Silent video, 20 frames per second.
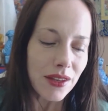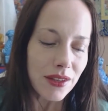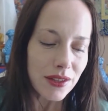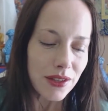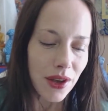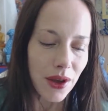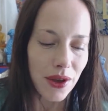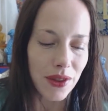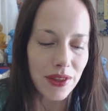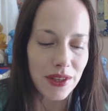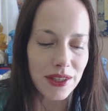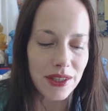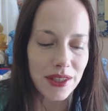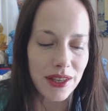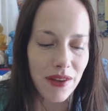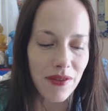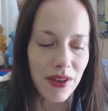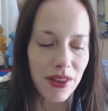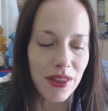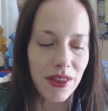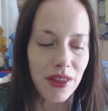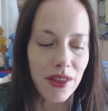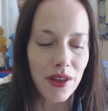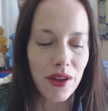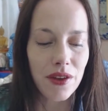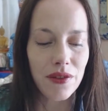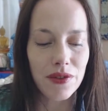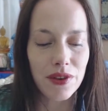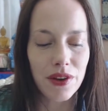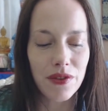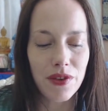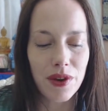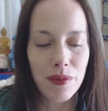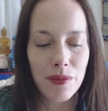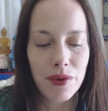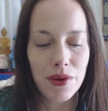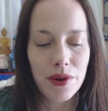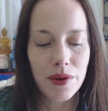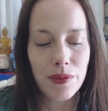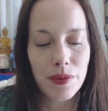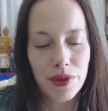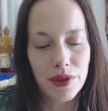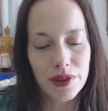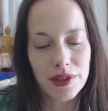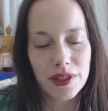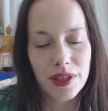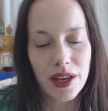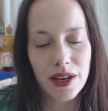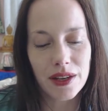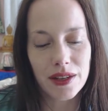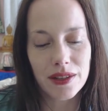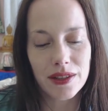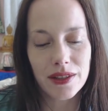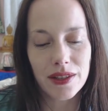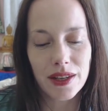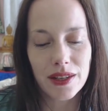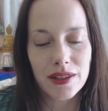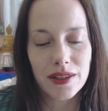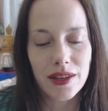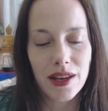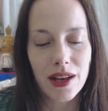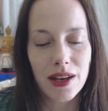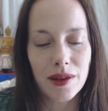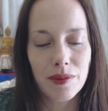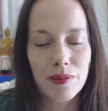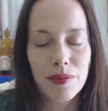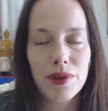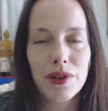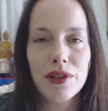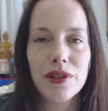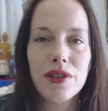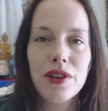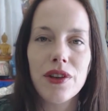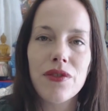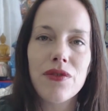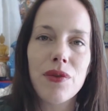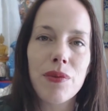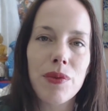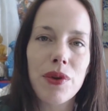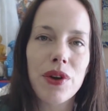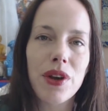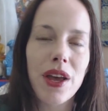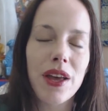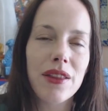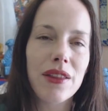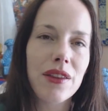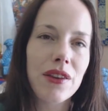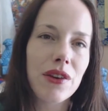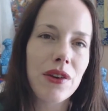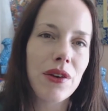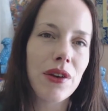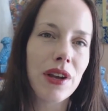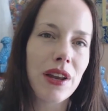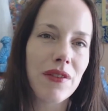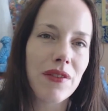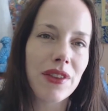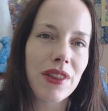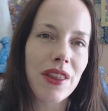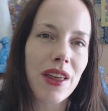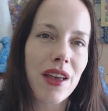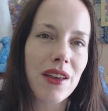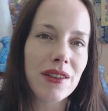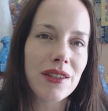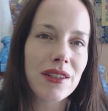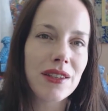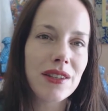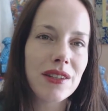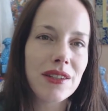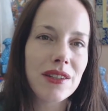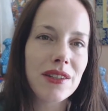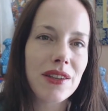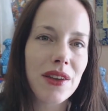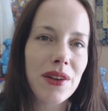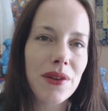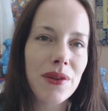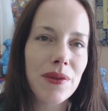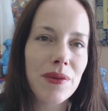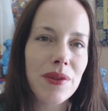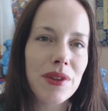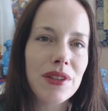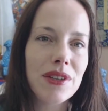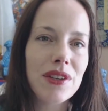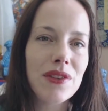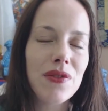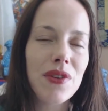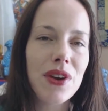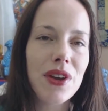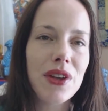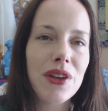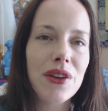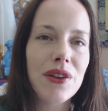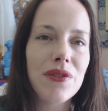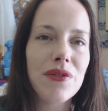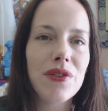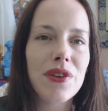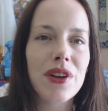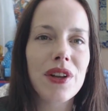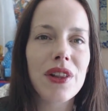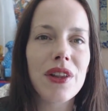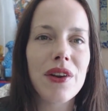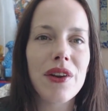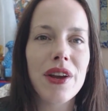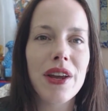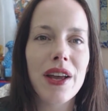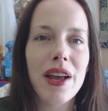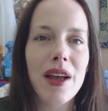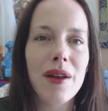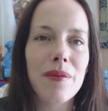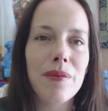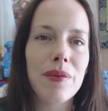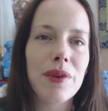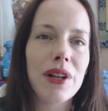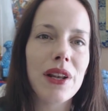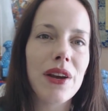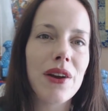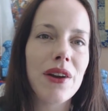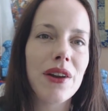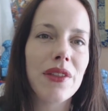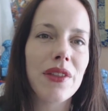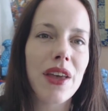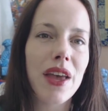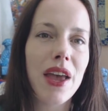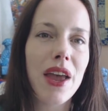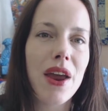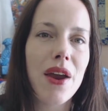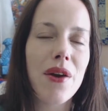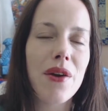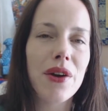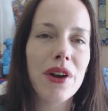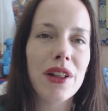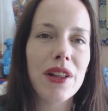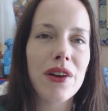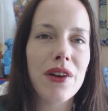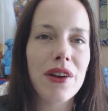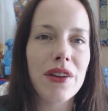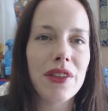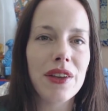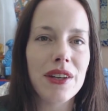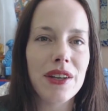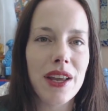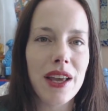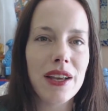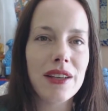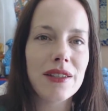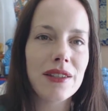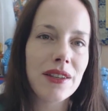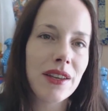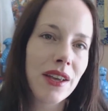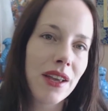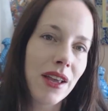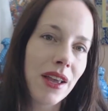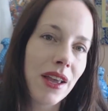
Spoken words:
So on the 7th of November, the Sun is sextiling Pluto from your 9th to your 11th houses. So this is very good for clearing the air, clearing the decks.